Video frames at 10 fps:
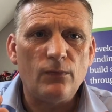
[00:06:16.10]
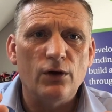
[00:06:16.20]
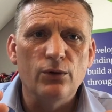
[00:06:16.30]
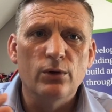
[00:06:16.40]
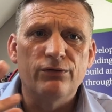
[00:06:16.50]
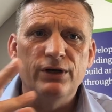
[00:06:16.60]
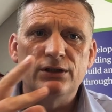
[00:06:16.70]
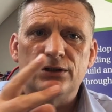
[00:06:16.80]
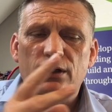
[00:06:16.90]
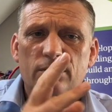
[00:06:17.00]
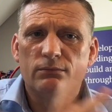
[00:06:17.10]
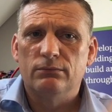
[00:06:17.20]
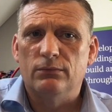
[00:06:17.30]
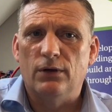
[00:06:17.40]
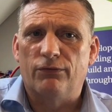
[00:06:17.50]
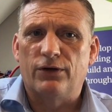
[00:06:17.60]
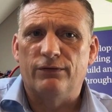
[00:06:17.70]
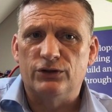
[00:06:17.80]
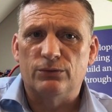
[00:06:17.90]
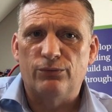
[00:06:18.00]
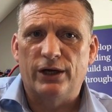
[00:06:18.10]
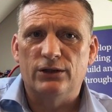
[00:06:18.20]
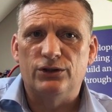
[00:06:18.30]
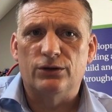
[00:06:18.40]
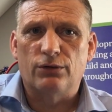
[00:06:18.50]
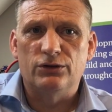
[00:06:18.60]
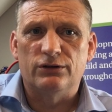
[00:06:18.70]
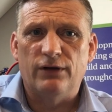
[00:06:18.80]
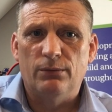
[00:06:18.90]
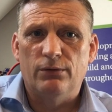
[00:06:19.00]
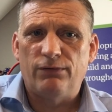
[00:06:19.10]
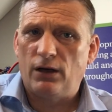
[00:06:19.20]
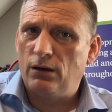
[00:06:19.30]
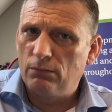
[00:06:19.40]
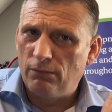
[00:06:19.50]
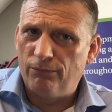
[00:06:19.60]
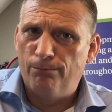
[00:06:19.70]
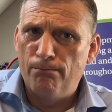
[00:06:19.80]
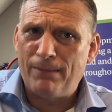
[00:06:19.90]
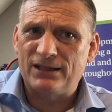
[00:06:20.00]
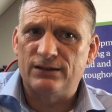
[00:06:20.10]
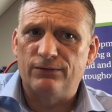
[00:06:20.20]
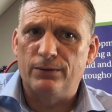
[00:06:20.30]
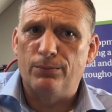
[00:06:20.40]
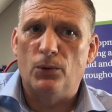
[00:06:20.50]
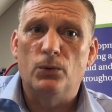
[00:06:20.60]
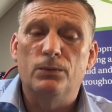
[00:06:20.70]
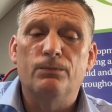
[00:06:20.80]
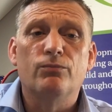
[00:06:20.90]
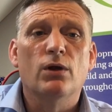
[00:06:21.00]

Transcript: you will have need to have given some rigor to your gross development value, massively important.